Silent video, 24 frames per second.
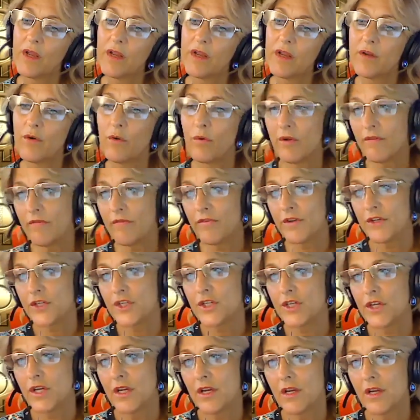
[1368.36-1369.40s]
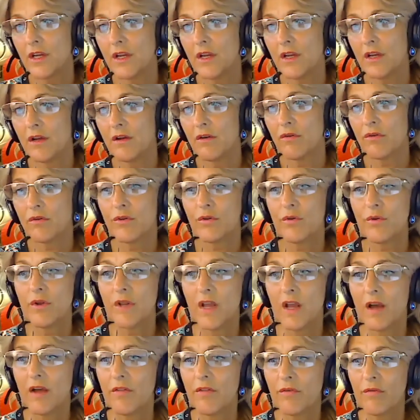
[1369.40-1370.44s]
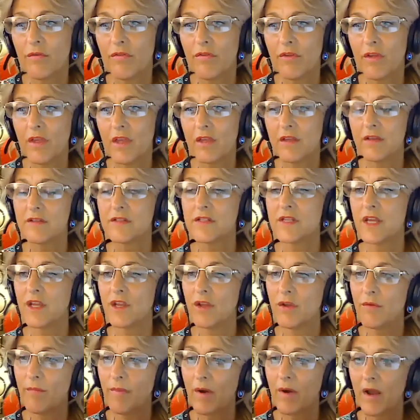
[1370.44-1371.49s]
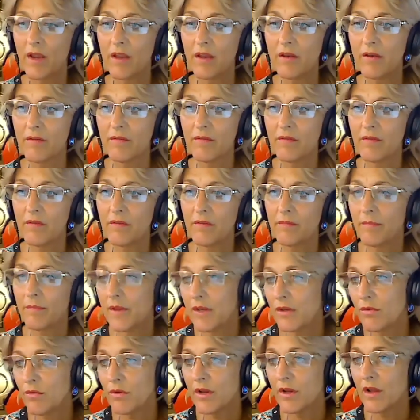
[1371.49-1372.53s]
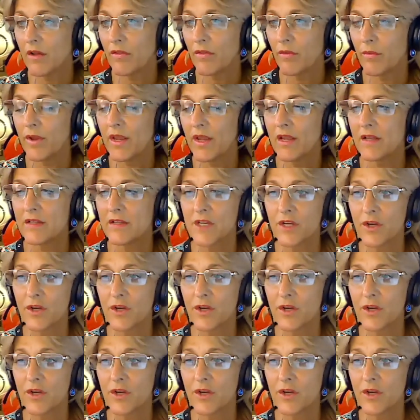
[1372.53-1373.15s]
going fishing or doing other things that you might be doing on the weekends.